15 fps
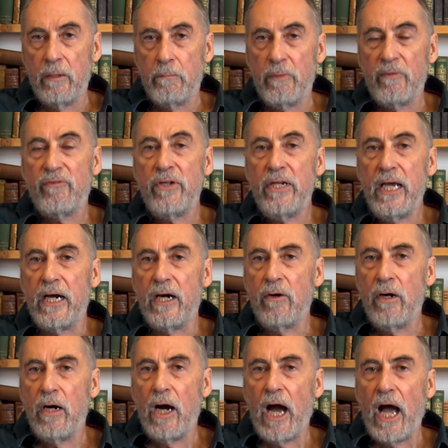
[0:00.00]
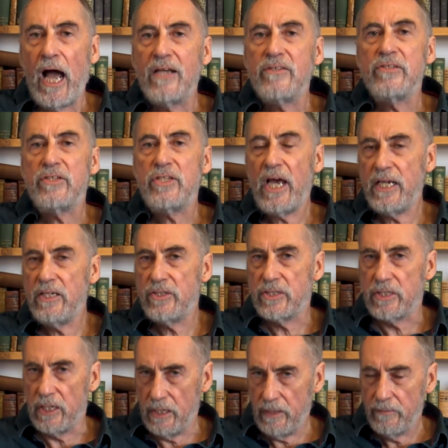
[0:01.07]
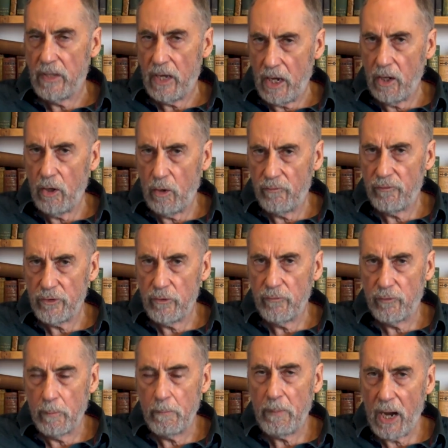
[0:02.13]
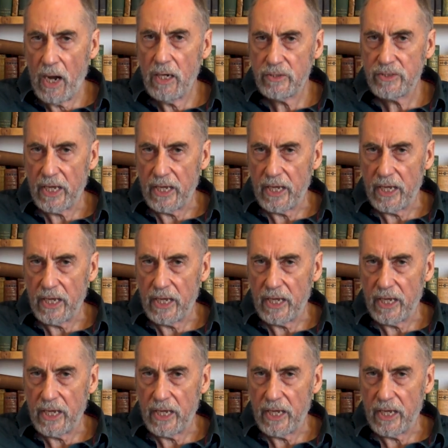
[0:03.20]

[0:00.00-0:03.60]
But for now, as a taster, I'll offer you from Part